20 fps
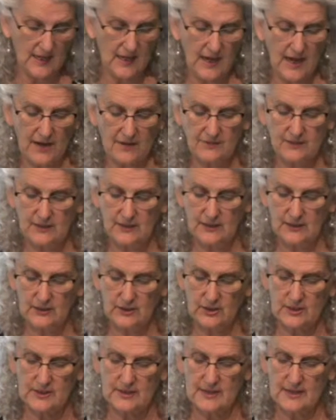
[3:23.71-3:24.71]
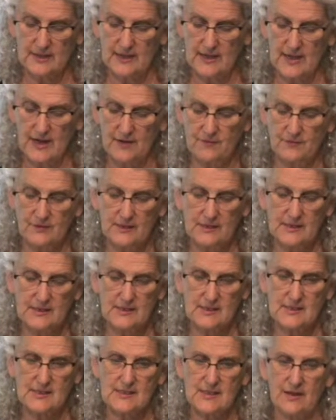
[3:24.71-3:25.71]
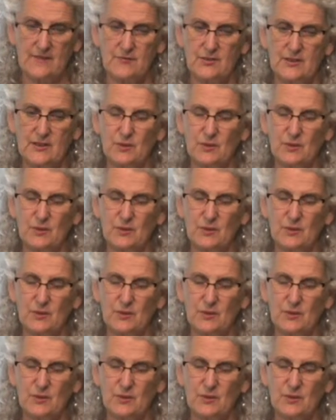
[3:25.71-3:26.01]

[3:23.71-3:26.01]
I really discovered